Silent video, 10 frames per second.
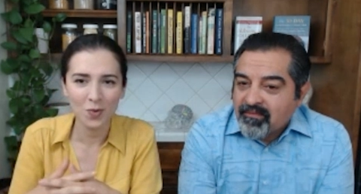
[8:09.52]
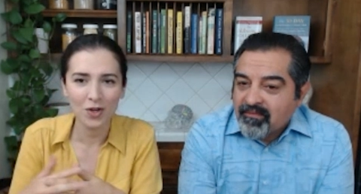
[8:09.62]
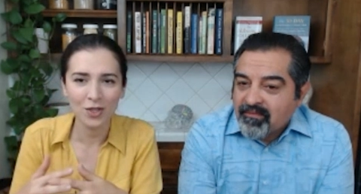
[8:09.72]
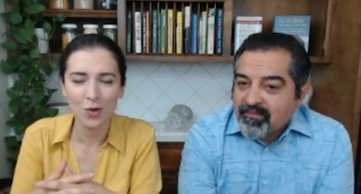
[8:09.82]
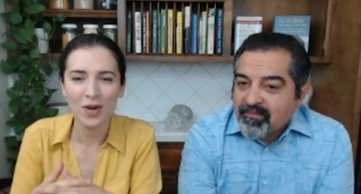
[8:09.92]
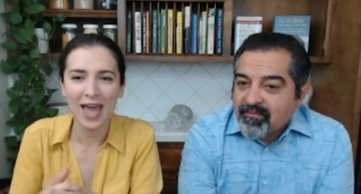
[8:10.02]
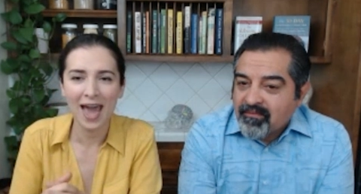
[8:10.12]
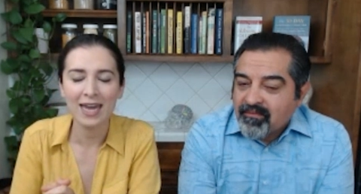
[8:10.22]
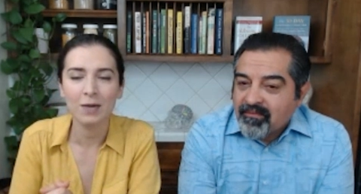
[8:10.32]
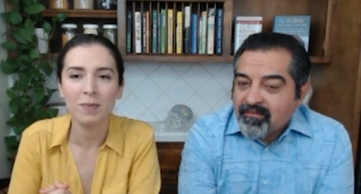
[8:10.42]
Speaker 1: work, you don't
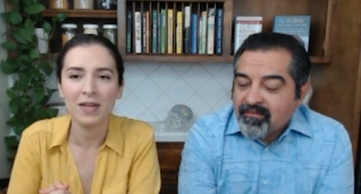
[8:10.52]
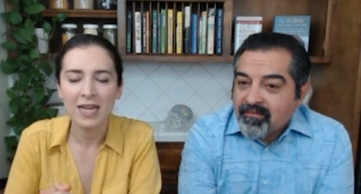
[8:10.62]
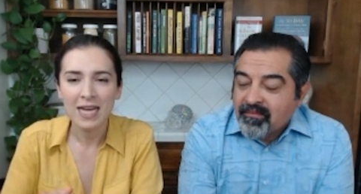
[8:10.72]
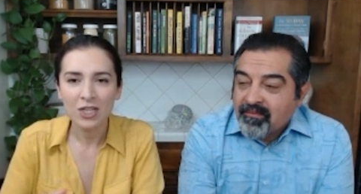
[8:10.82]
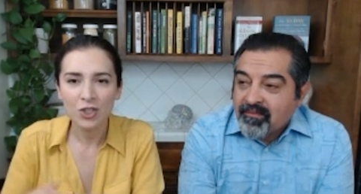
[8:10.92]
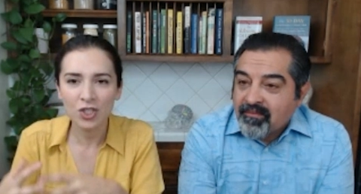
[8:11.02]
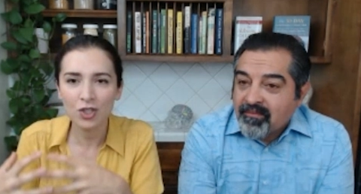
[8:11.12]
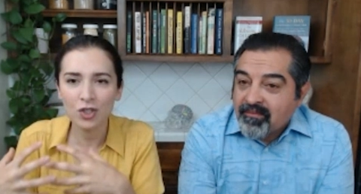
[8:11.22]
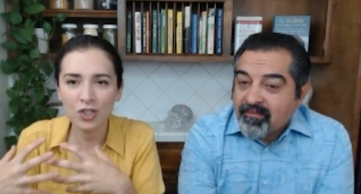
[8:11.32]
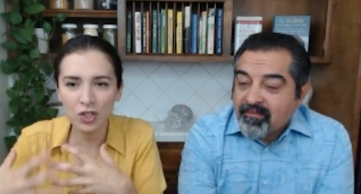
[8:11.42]
add it, but just
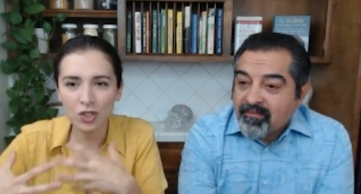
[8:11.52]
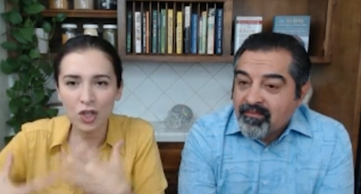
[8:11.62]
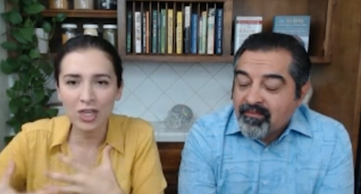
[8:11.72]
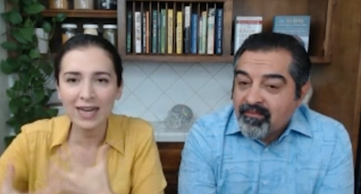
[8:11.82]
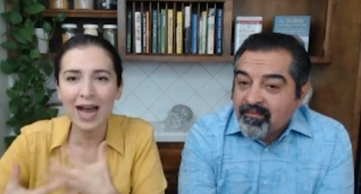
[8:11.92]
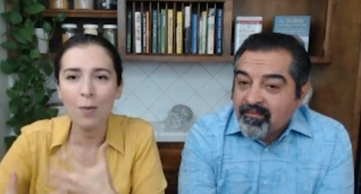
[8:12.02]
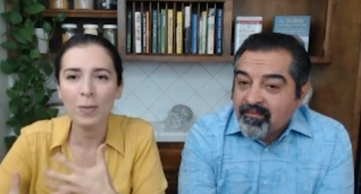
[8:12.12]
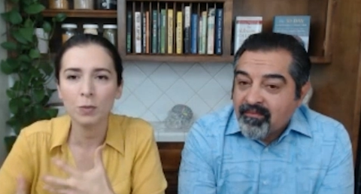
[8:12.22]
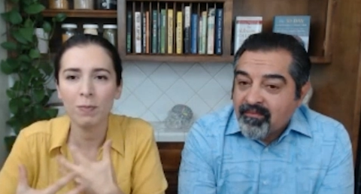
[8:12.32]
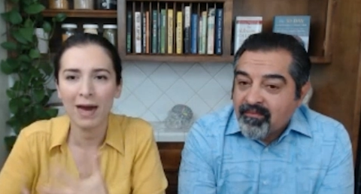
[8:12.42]
just look at how
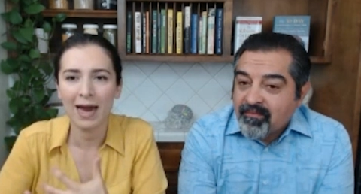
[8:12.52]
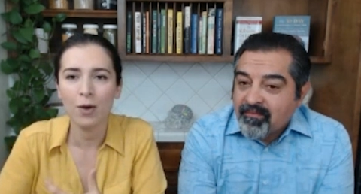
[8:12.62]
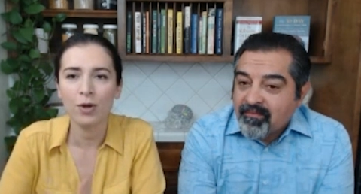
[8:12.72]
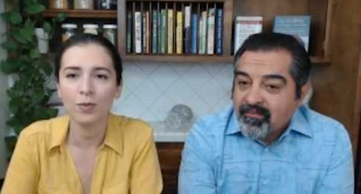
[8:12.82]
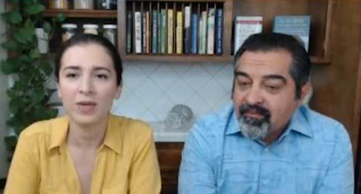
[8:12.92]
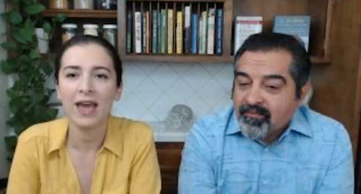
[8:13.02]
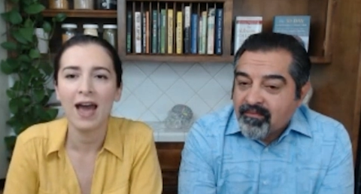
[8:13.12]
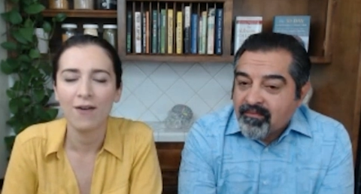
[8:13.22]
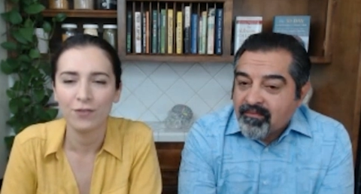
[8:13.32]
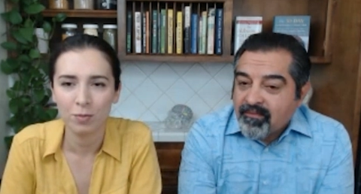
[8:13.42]
much power we
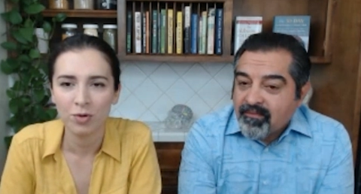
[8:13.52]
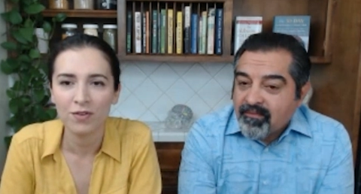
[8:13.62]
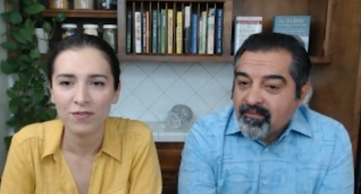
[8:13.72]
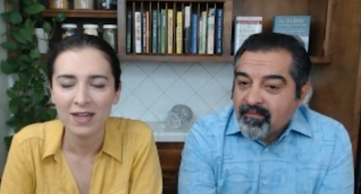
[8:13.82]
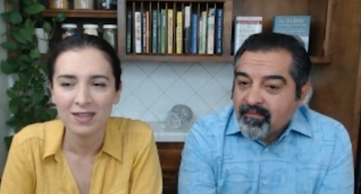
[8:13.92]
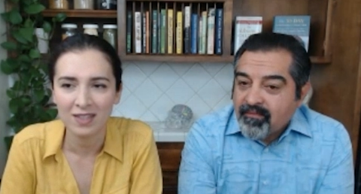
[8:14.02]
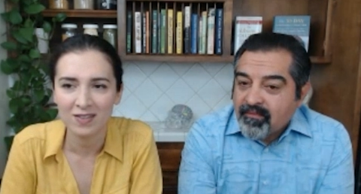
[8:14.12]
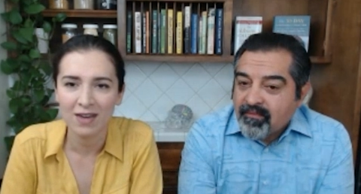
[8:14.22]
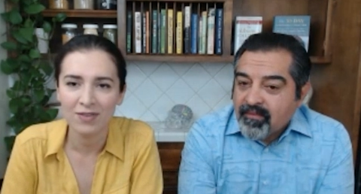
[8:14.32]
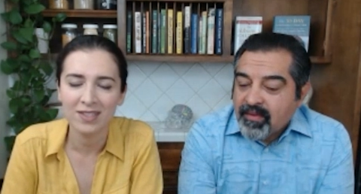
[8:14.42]
have to prevent this
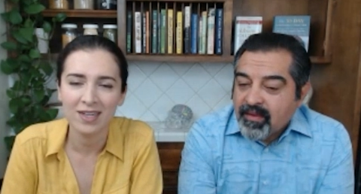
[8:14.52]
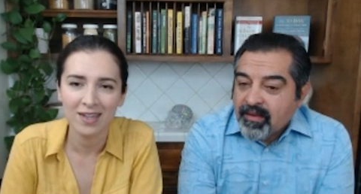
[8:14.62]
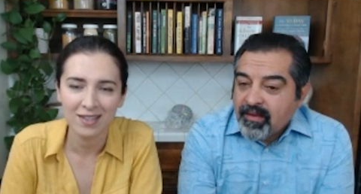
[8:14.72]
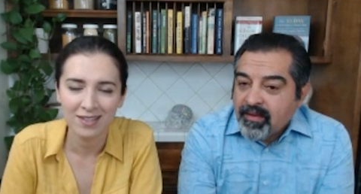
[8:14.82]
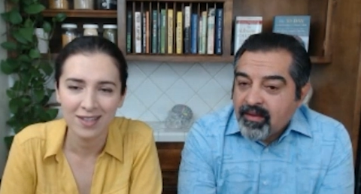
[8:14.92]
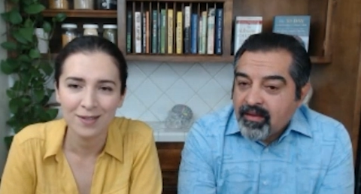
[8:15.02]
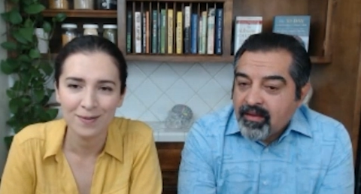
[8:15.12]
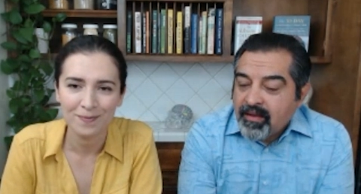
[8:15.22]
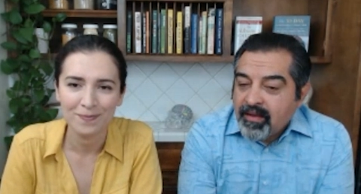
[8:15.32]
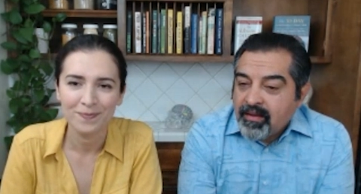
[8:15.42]
devastating disease.
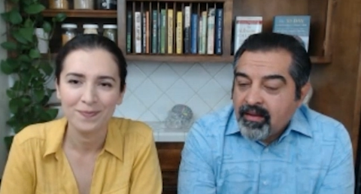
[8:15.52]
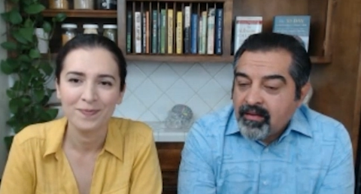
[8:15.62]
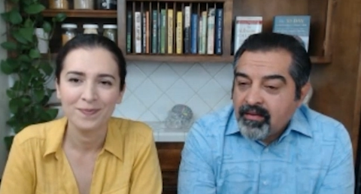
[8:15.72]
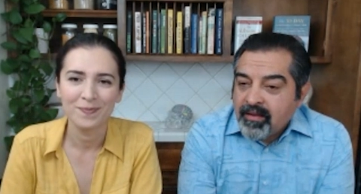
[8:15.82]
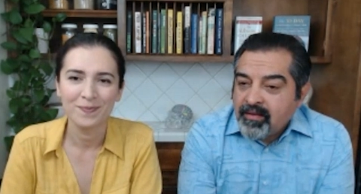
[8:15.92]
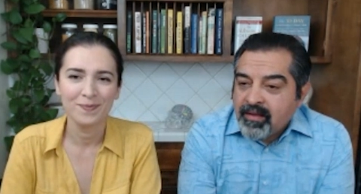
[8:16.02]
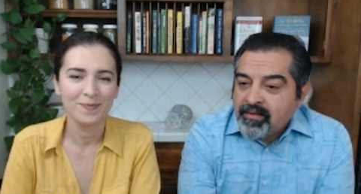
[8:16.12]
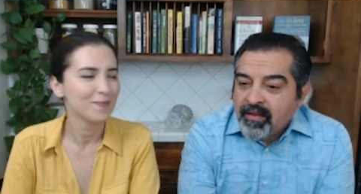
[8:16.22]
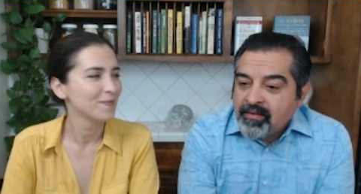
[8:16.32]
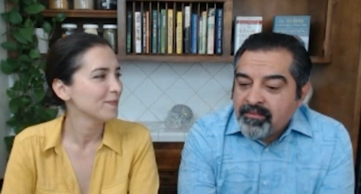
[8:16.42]
Speaker 2: And and
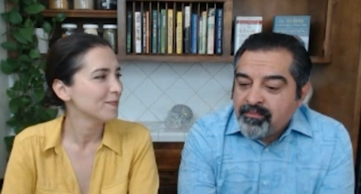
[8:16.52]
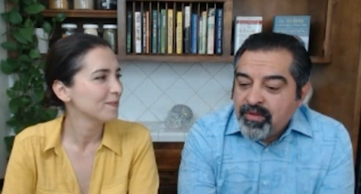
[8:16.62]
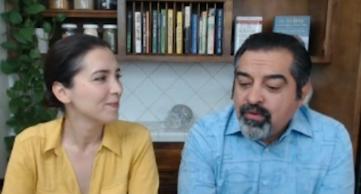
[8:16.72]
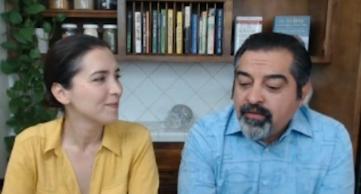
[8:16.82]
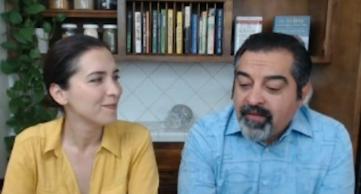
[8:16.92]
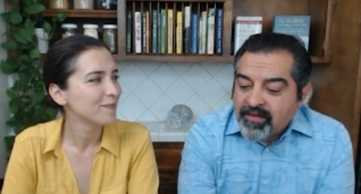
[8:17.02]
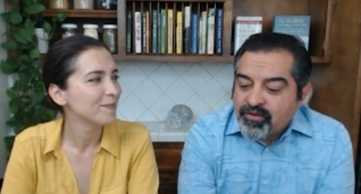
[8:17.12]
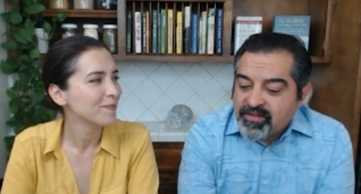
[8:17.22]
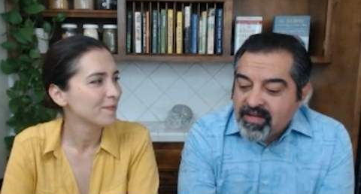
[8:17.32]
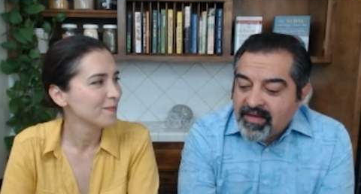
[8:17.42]
and the beauty of
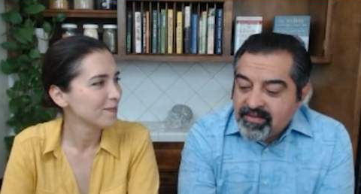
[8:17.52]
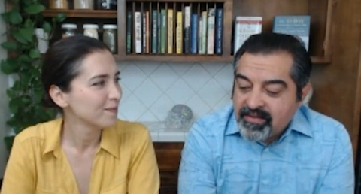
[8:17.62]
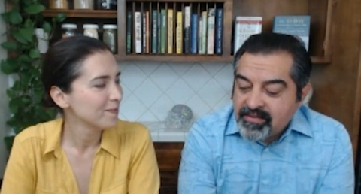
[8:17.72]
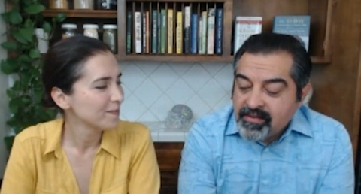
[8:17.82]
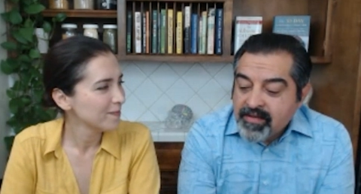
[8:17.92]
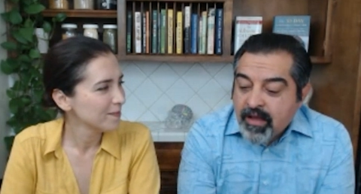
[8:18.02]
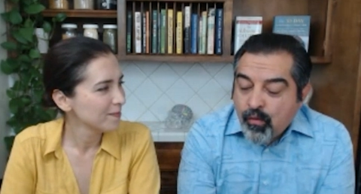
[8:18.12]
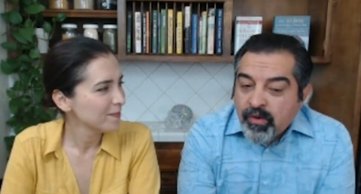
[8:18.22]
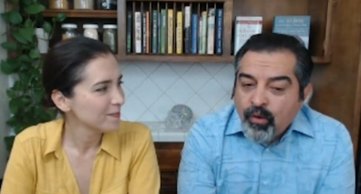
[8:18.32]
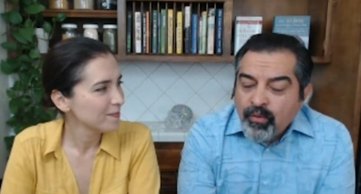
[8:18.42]
exercise is
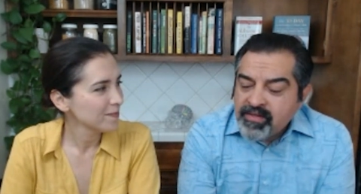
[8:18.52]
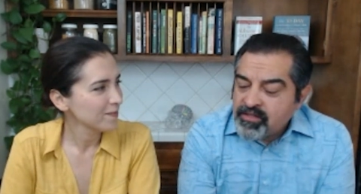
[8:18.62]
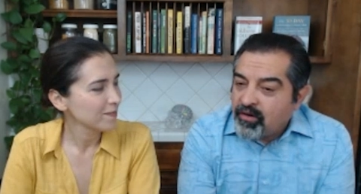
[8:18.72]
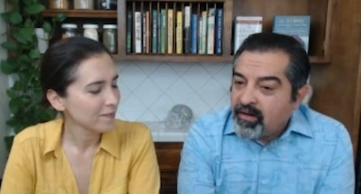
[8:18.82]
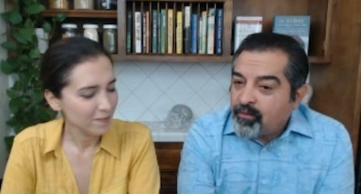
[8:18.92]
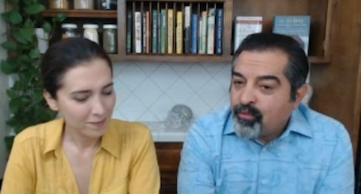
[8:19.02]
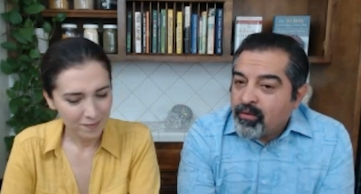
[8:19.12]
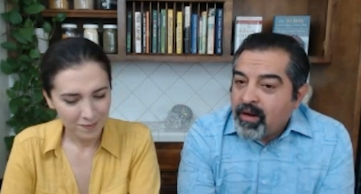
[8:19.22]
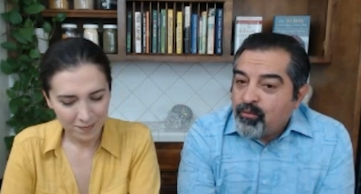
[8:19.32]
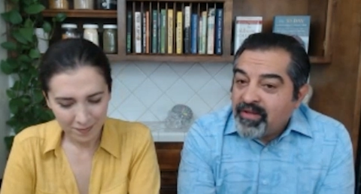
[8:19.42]
we always start our
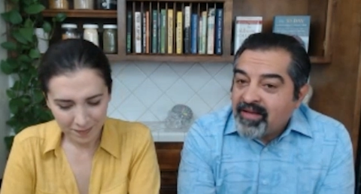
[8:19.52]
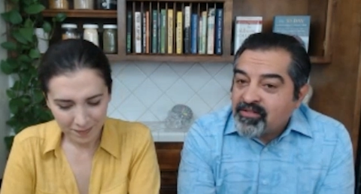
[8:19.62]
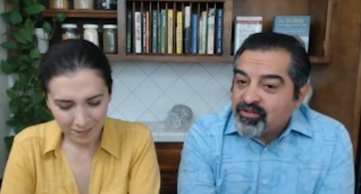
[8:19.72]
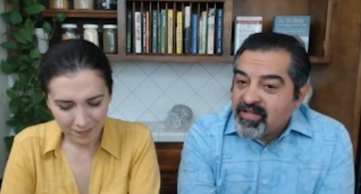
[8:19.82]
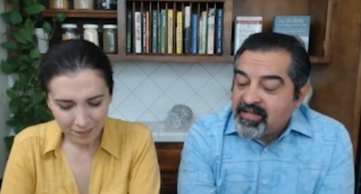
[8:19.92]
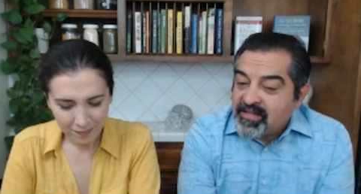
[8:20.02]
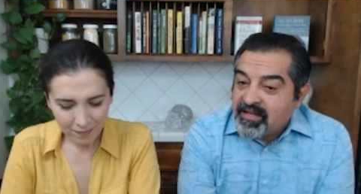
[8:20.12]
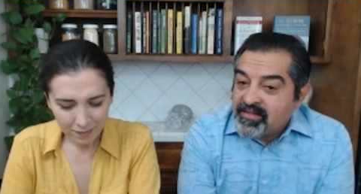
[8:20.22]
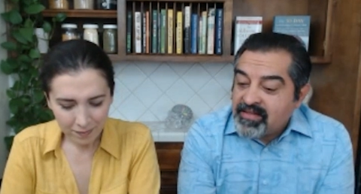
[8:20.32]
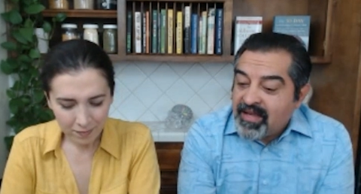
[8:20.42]
program with exercise at
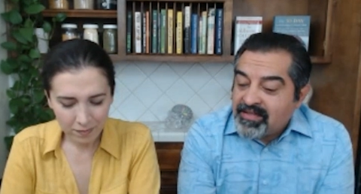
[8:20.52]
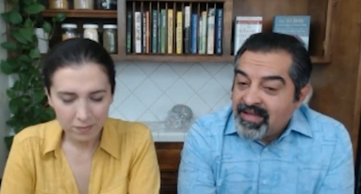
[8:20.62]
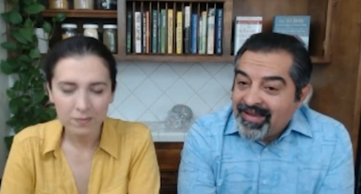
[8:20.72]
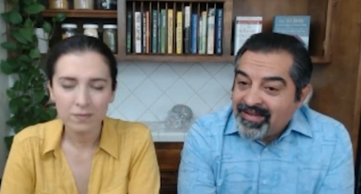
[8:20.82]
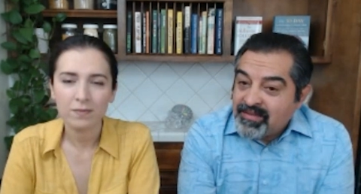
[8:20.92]
its at the, at the